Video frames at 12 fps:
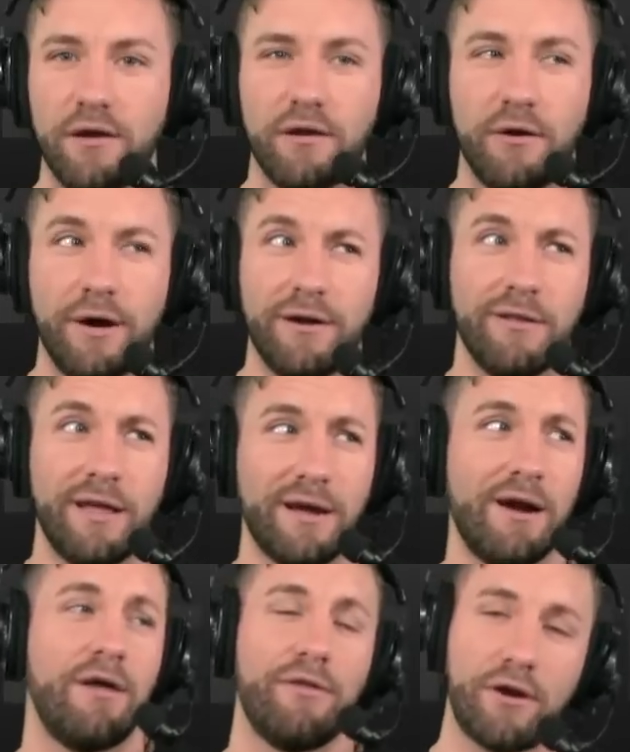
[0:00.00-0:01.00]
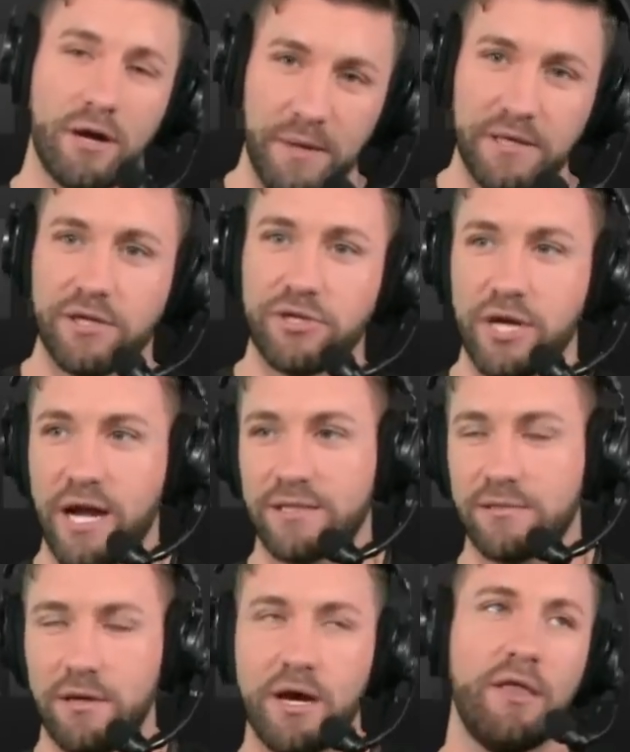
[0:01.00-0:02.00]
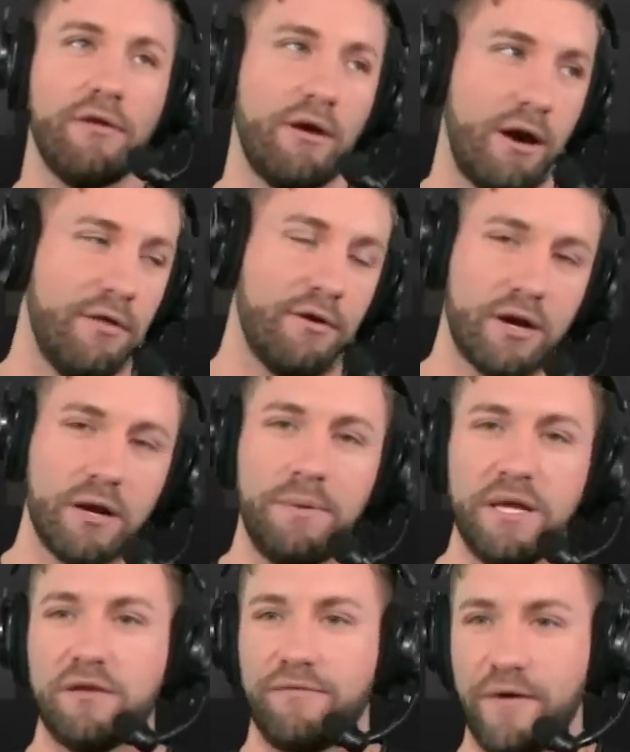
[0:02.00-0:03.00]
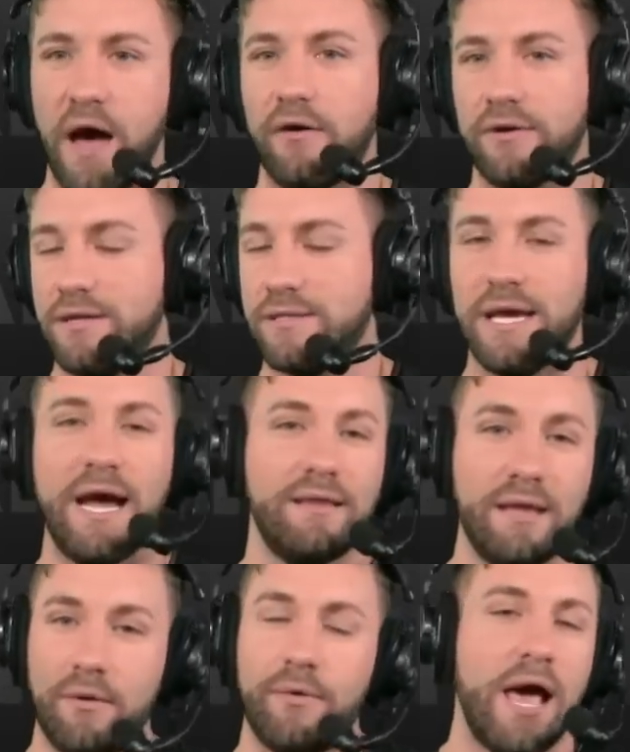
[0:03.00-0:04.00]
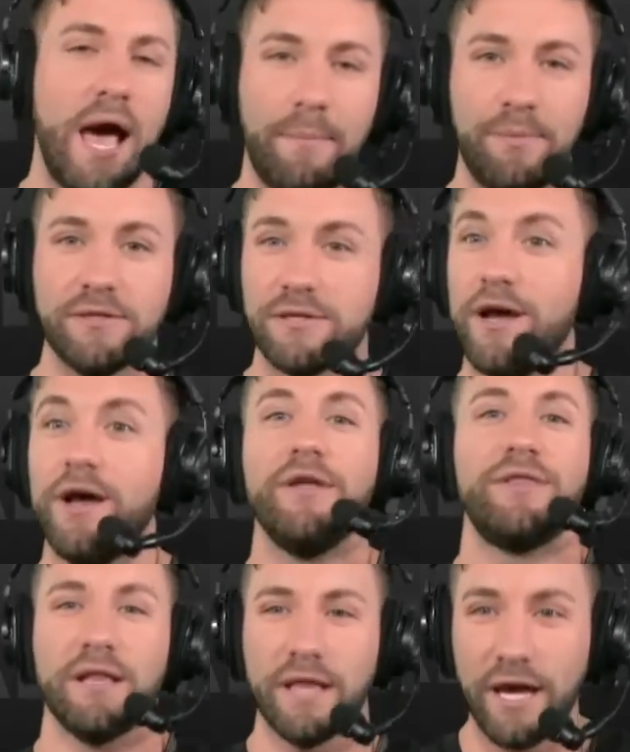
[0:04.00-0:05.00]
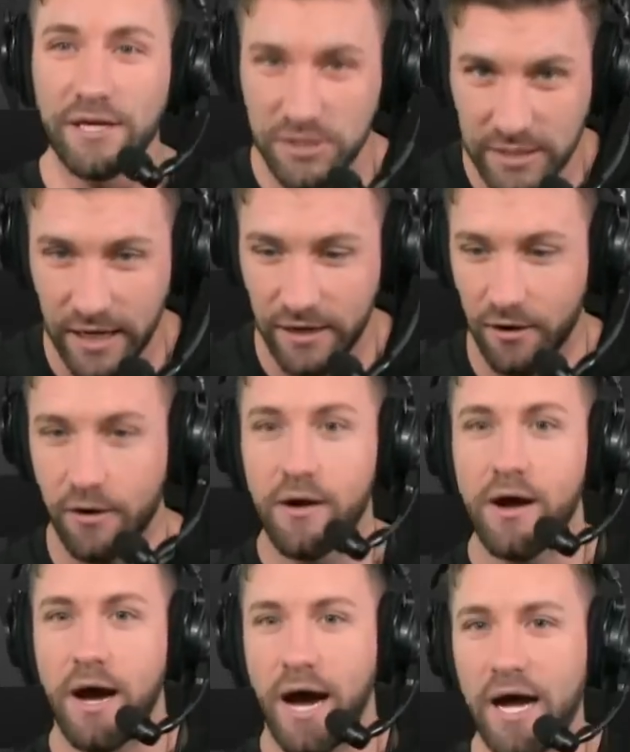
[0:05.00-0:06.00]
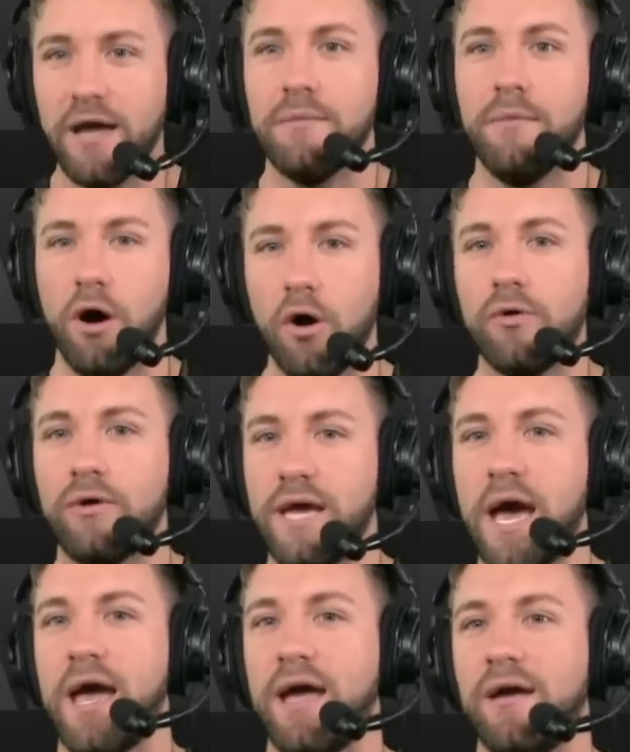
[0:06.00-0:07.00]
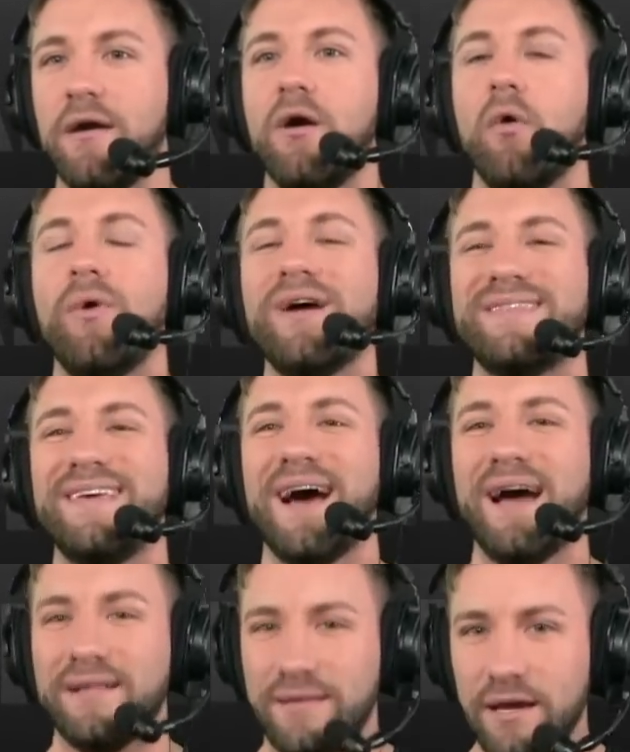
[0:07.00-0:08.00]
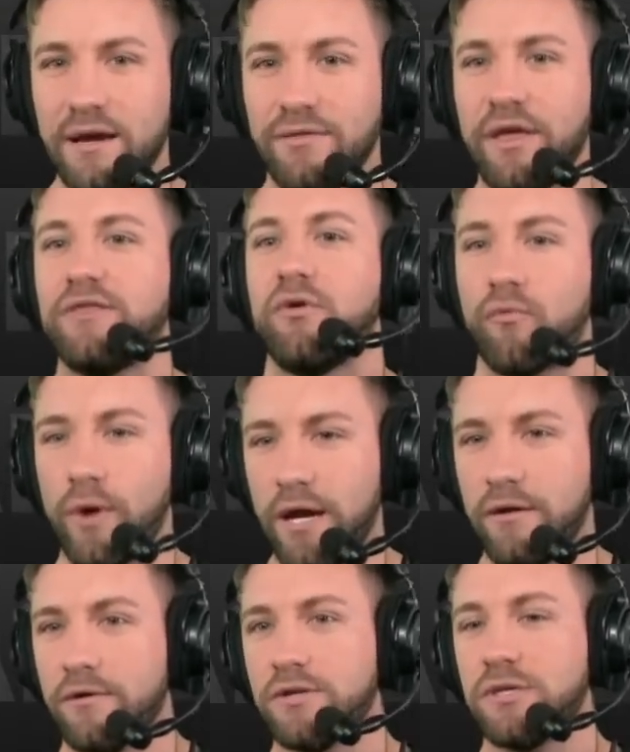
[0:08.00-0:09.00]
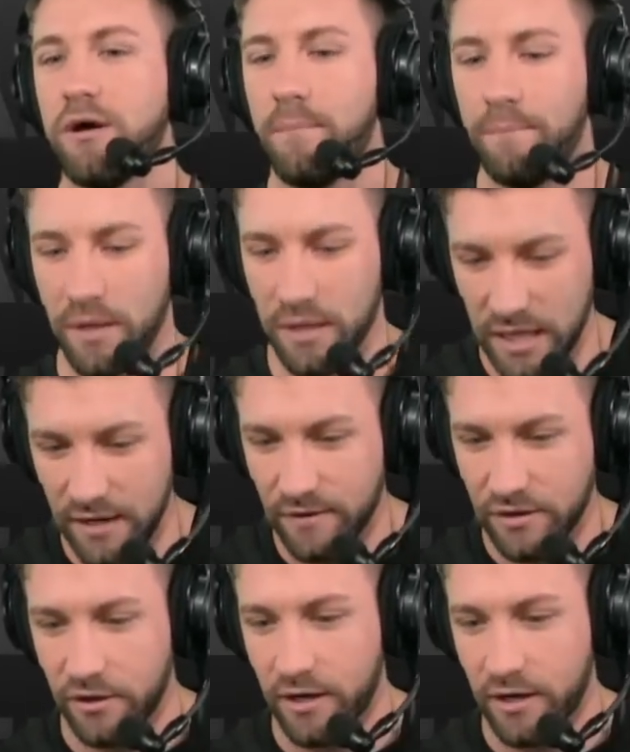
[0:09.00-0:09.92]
you know what, you're like, ah, they're going to beat the Jets. Ah, all right, they're going to beat the Falcons. And then what happens? They lay a sticker. okay with the idea that the Raiders believe it.